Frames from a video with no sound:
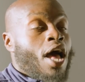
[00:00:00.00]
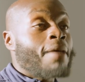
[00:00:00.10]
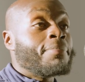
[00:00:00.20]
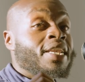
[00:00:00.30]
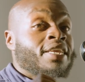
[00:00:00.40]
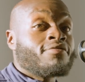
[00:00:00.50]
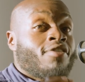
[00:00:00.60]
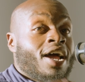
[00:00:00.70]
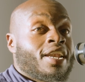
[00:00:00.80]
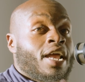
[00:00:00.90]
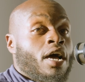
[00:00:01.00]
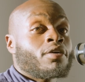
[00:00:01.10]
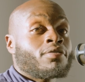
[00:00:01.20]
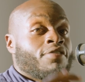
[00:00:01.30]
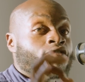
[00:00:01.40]
I believe right
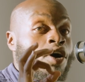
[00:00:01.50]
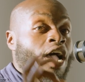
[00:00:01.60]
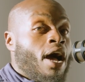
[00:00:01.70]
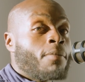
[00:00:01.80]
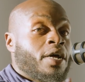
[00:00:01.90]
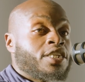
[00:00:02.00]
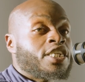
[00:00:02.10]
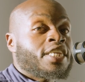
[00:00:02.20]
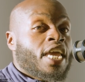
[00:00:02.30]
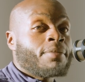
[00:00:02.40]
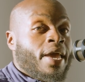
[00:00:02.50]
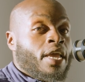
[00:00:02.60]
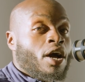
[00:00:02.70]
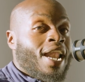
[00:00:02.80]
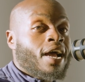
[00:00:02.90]
now, if your counter punching game
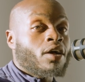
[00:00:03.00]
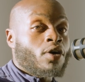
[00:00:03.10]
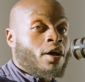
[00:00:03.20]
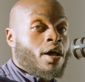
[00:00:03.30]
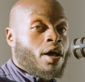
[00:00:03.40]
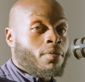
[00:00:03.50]
ain't like a